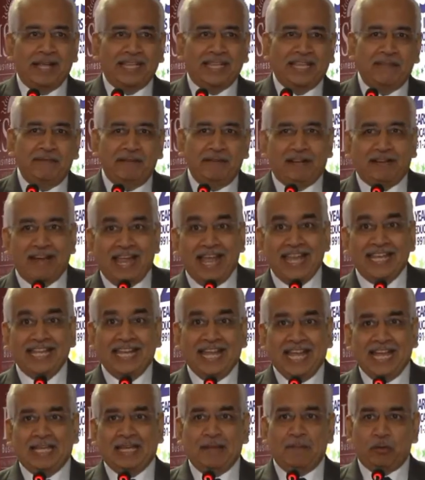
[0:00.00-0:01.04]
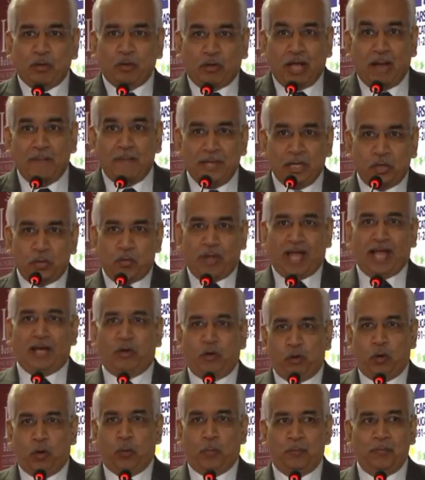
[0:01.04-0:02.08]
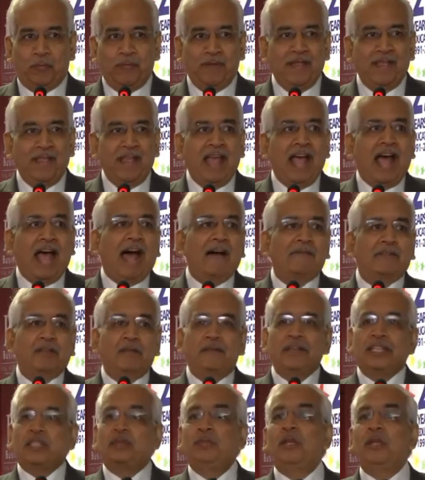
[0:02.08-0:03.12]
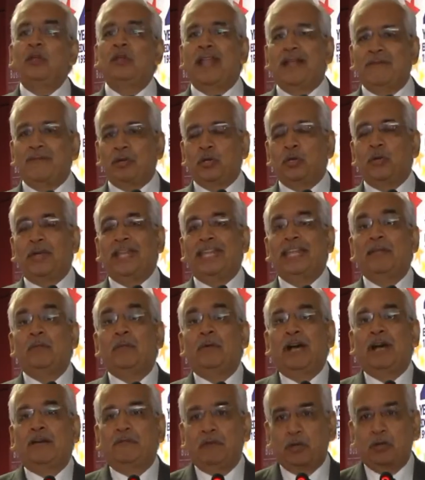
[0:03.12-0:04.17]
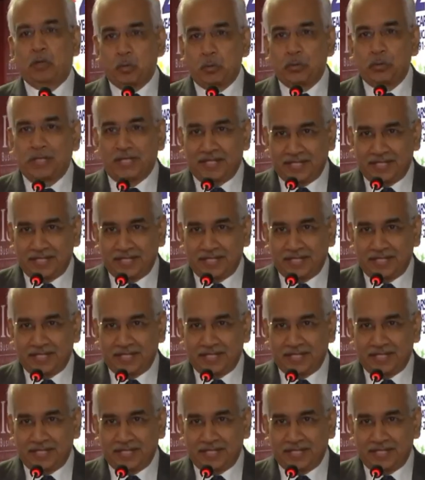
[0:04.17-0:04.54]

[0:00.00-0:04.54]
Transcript: I think we'll try and get him to come into our group, after which we don't have to do any work for 2